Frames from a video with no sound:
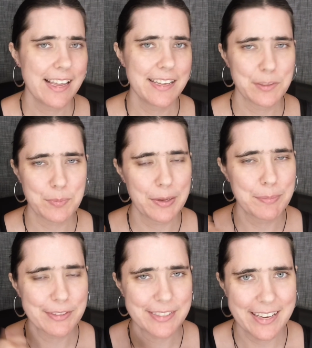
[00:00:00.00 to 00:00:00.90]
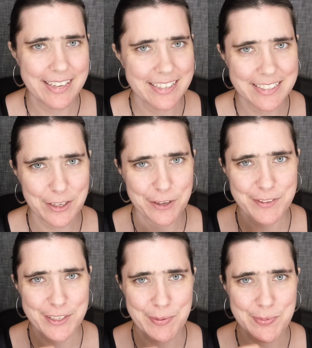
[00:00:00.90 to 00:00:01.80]
they sometimes say a
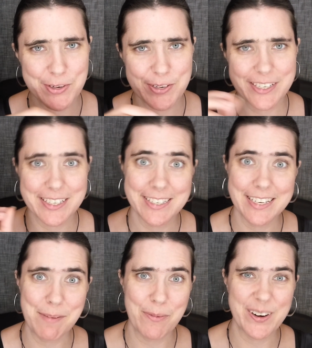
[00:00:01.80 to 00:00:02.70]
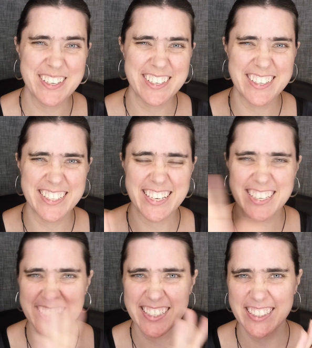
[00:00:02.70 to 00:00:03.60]
soft summer is a deep winter.
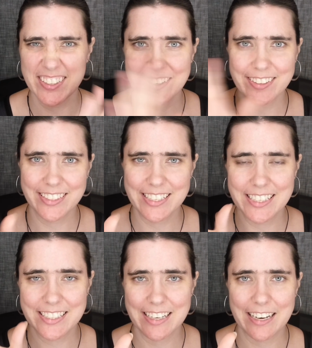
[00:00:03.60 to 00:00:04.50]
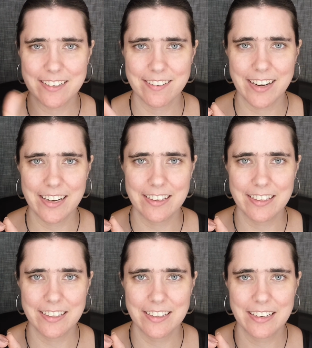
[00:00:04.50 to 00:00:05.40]
That doesn't look good in the
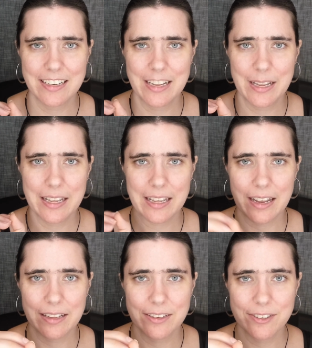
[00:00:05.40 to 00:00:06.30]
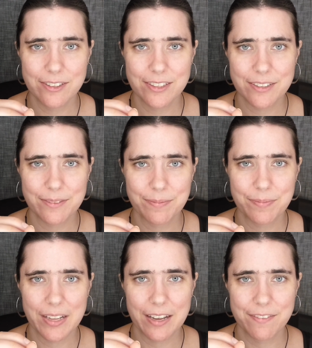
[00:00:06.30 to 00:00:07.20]
saturated colors
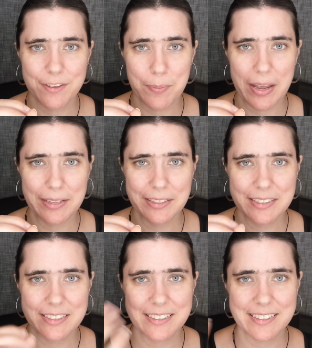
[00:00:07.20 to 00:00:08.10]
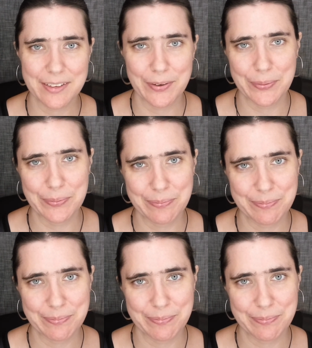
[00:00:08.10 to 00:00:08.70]
of the palette. So